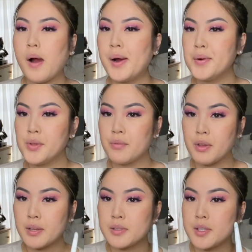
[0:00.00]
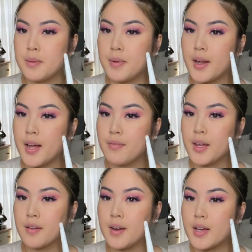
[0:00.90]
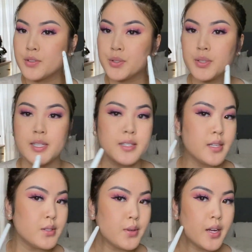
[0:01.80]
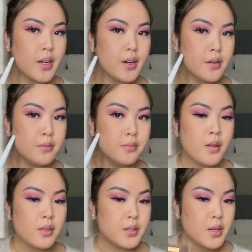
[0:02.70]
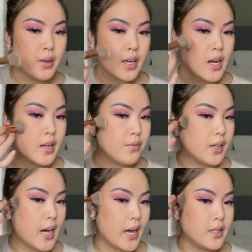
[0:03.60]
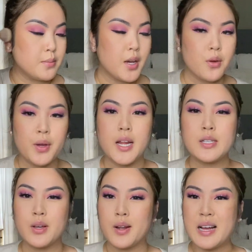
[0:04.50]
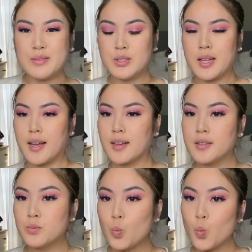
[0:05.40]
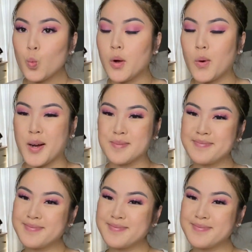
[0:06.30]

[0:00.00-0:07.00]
I don't know if you can see, but I have like natural indents right here. So it kind of guides me already so I don't have to like, or